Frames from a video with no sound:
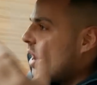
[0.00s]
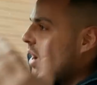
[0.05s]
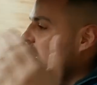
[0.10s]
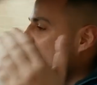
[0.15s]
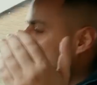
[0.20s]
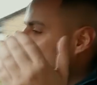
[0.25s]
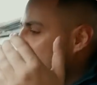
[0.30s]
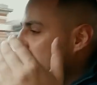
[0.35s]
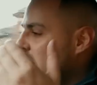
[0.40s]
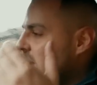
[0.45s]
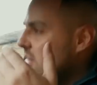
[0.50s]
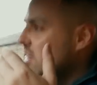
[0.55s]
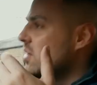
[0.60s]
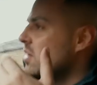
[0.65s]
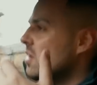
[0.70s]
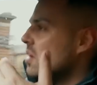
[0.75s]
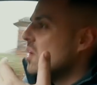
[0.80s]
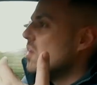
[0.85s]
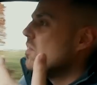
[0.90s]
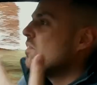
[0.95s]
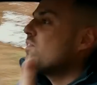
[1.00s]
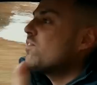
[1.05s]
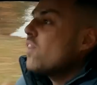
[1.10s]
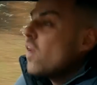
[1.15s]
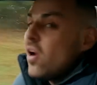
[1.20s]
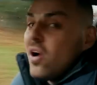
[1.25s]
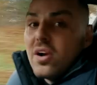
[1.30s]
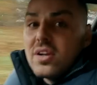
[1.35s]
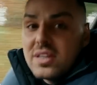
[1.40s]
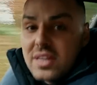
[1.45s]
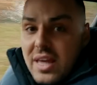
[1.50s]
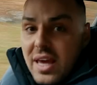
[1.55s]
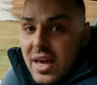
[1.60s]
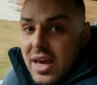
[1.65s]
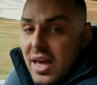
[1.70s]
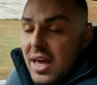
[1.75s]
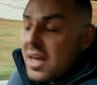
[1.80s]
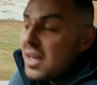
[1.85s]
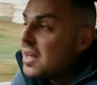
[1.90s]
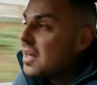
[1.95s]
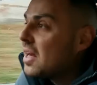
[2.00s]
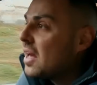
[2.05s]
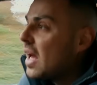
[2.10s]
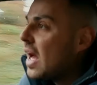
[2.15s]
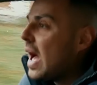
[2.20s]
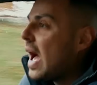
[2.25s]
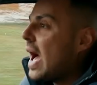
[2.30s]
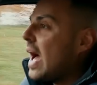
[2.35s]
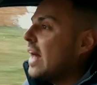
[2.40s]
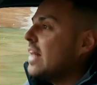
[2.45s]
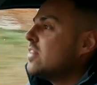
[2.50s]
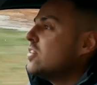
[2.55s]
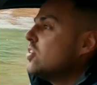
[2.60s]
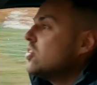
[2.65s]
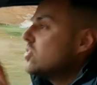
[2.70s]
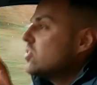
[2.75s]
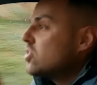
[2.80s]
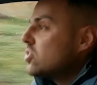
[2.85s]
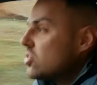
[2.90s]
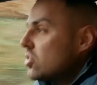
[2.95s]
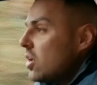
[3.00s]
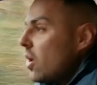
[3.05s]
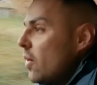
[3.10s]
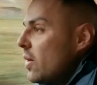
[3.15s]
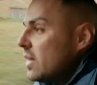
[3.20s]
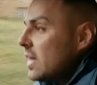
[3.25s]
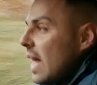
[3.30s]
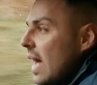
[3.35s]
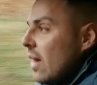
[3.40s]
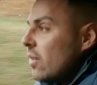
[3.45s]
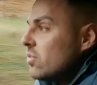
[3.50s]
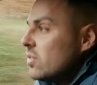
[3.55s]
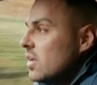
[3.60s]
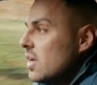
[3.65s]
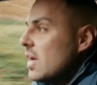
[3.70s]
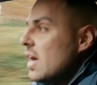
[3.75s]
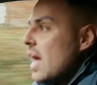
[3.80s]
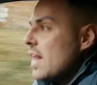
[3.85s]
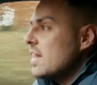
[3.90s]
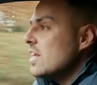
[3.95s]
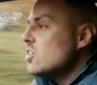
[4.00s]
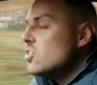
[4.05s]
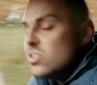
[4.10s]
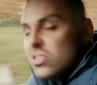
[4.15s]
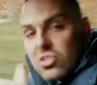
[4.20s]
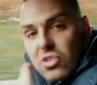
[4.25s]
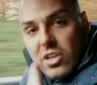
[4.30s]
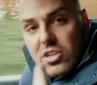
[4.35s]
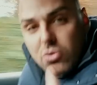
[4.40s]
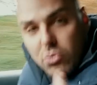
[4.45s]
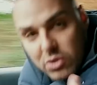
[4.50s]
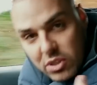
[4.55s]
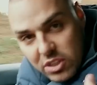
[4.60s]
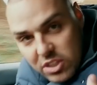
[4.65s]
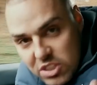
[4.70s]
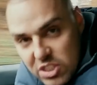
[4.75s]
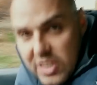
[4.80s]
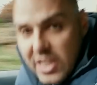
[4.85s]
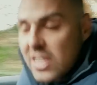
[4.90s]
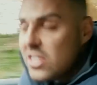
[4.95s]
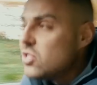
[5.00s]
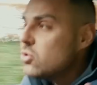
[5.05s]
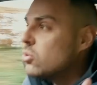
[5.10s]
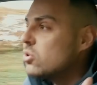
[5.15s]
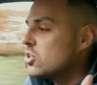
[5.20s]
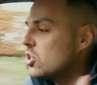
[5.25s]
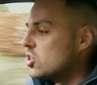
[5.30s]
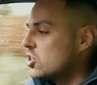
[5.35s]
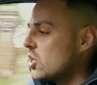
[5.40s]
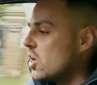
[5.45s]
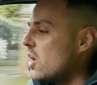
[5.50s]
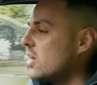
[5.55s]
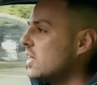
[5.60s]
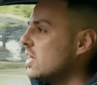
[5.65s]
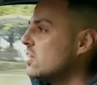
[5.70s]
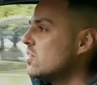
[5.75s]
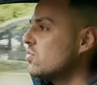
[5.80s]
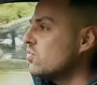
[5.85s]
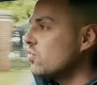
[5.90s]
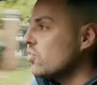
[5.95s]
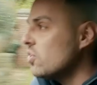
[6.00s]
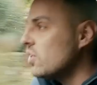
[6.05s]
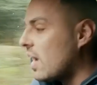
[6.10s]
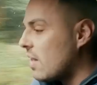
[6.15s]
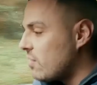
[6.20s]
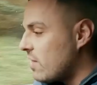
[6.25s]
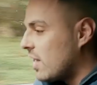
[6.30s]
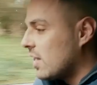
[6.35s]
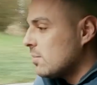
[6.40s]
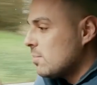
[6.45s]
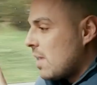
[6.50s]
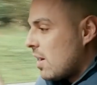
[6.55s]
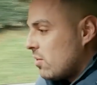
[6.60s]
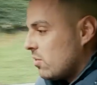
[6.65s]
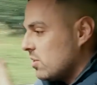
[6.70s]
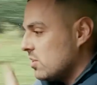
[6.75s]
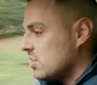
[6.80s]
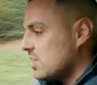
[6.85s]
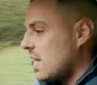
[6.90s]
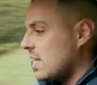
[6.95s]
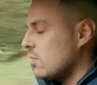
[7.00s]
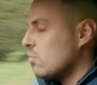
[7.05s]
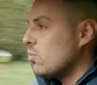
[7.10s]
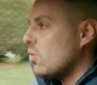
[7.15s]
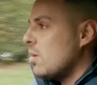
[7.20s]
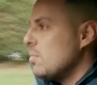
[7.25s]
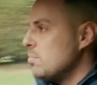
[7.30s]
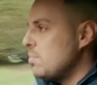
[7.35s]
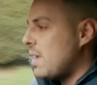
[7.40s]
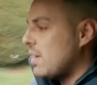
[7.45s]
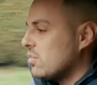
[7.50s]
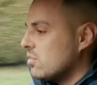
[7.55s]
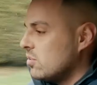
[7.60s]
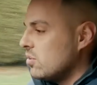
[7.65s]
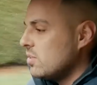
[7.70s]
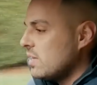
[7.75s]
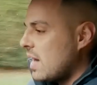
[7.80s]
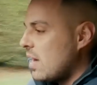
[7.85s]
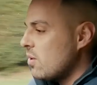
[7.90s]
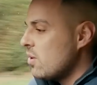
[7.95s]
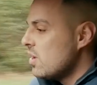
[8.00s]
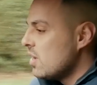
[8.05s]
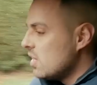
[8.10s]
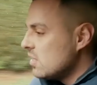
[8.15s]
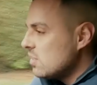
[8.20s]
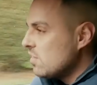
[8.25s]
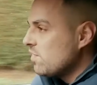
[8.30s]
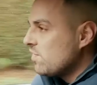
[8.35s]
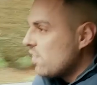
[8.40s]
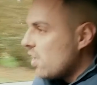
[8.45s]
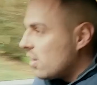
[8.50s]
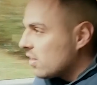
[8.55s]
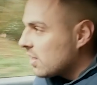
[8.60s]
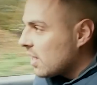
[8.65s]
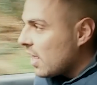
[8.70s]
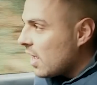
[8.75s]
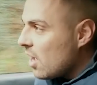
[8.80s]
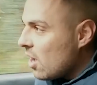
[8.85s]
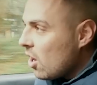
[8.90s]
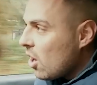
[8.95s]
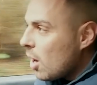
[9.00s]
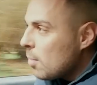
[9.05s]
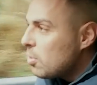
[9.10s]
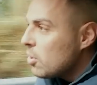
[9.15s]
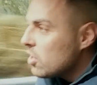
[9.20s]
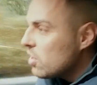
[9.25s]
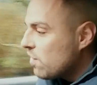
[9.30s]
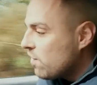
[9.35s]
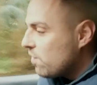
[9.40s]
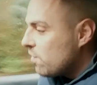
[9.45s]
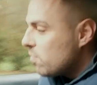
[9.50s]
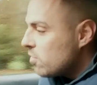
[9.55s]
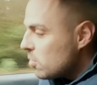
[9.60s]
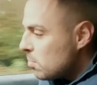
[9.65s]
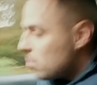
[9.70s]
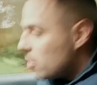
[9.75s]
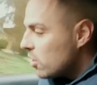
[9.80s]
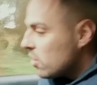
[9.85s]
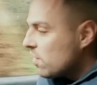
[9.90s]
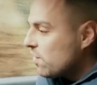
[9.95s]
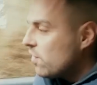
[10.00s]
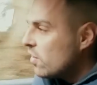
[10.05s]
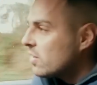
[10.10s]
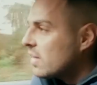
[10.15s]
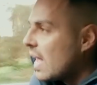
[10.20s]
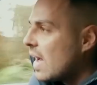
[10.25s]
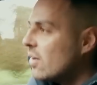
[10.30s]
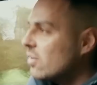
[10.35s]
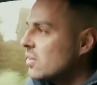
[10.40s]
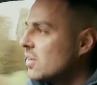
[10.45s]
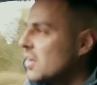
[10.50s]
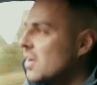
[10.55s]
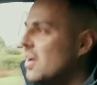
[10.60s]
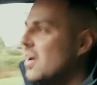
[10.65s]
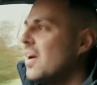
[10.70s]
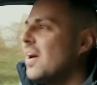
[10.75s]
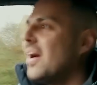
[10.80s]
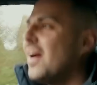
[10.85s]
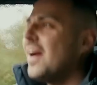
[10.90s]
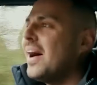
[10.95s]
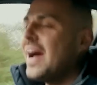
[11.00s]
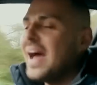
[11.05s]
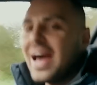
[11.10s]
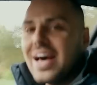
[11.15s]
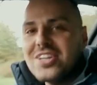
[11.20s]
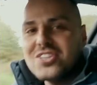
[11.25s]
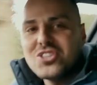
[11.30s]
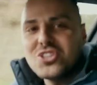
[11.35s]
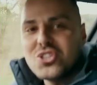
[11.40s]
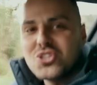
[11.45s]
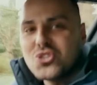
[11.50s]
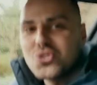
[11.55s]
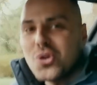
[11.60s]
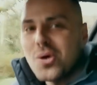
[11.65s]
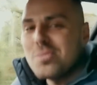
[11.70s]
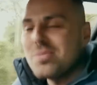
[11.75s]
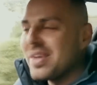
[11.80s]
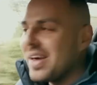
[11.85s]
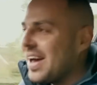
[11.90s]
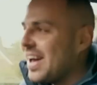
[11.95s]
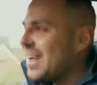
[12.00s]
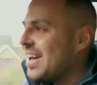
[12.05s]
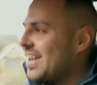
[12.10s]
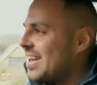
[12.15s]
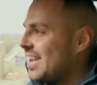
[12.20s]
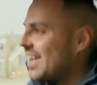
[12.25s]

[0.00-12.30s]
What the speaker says: in 3rd gear and you're slowing down, and then you decide you want to continue on your journey through that roundabout, exactly what I'm about to do now. It's in 3rd gear, you put your foot down, it has just dropped there.